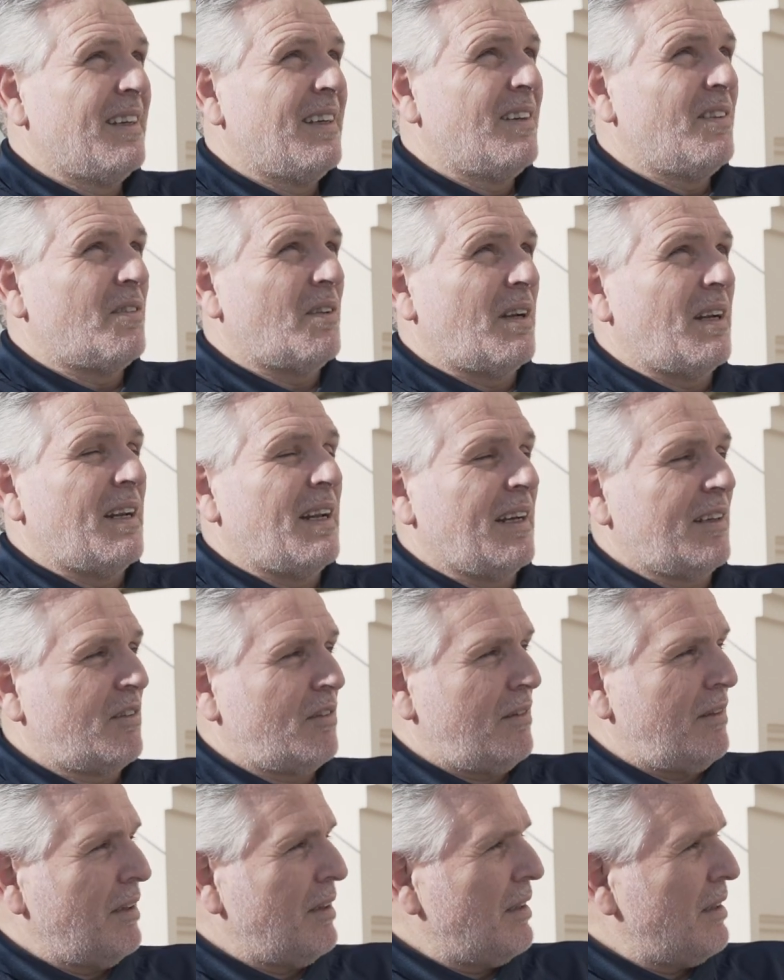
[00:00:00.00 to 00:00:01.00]
So the
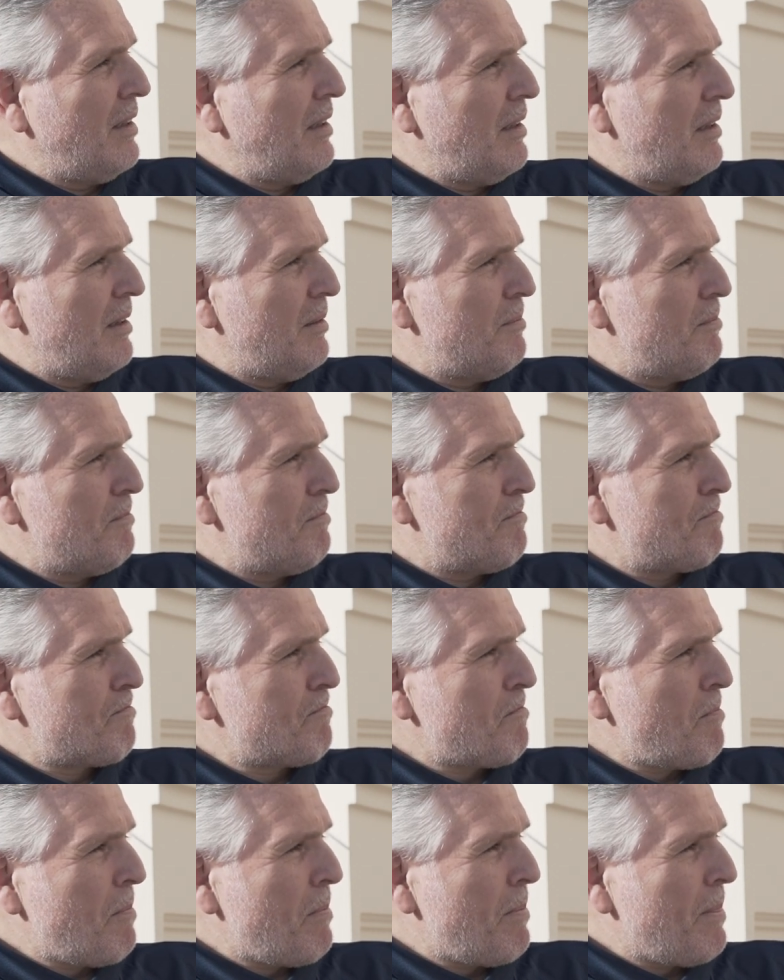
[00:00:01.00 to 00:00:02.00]
next um,
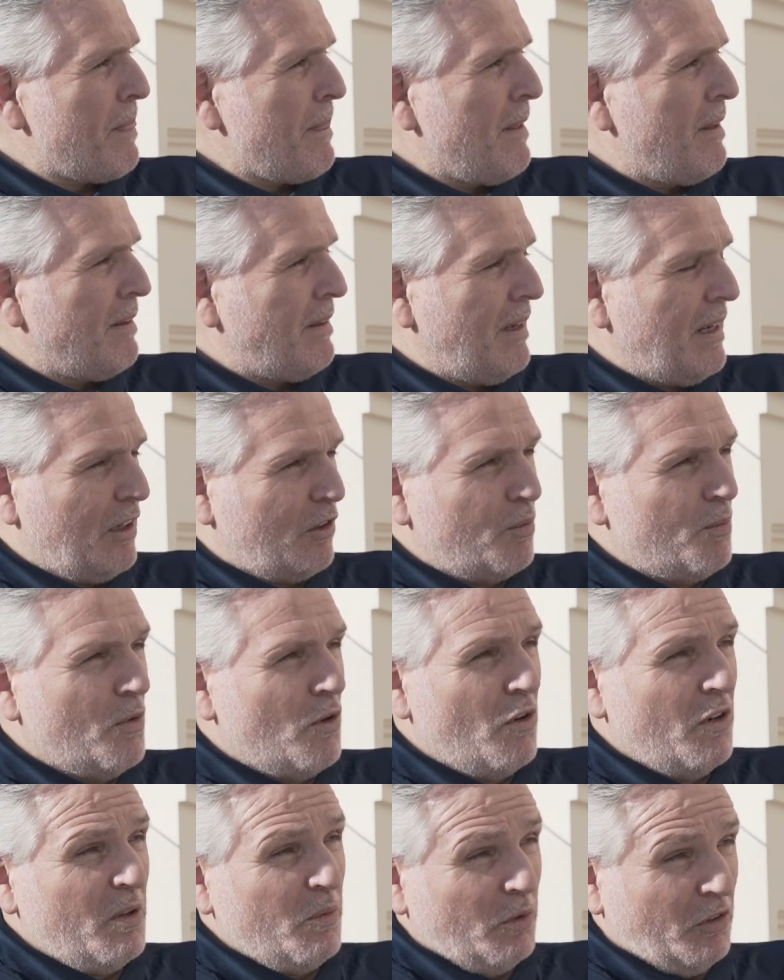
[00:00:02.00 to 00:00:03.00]
the next
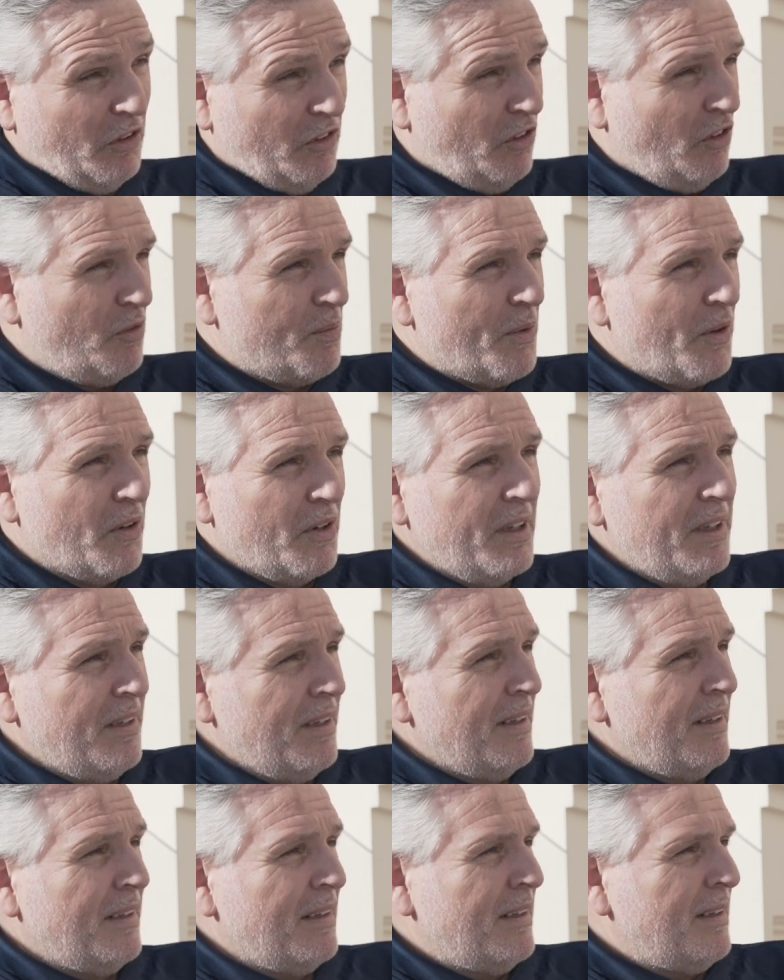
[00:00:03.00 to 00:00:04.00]
morning, which is this morning,
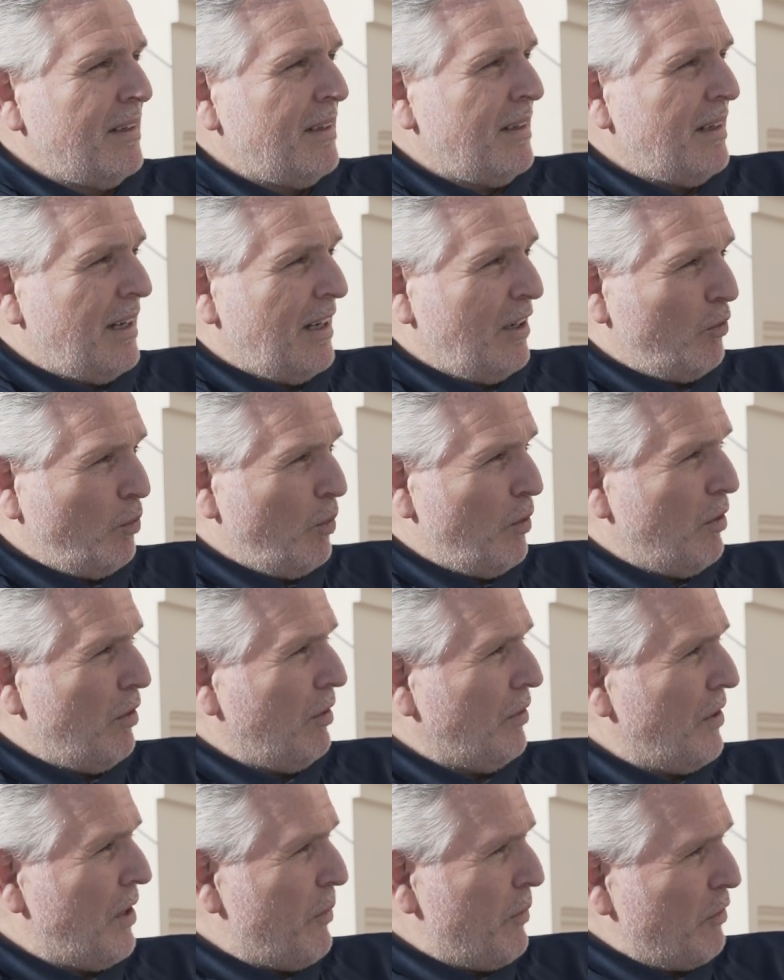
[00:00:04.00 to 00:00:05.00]
as we
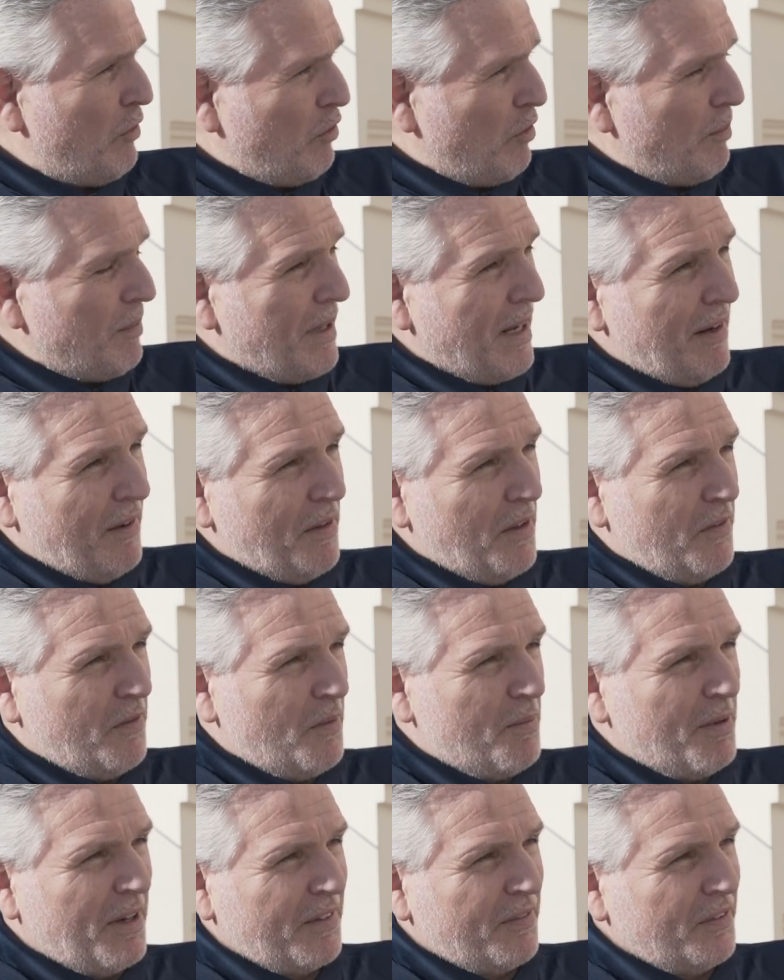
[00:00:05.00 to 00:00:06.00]
all know, he's come down here for
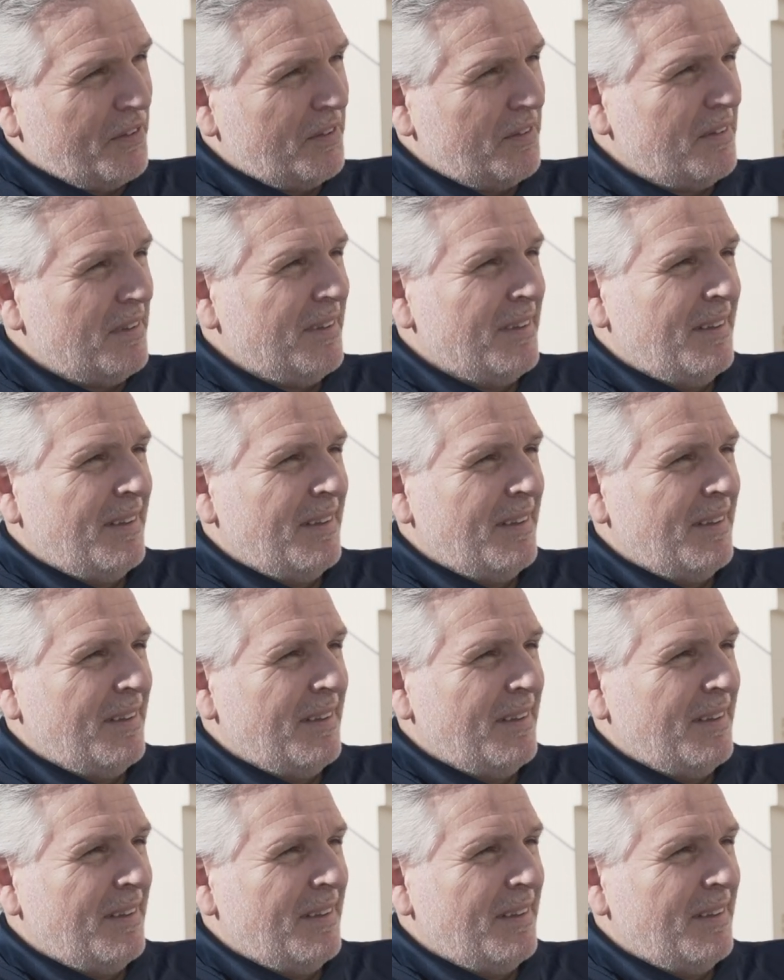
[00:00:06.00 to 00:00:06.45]
breakfast,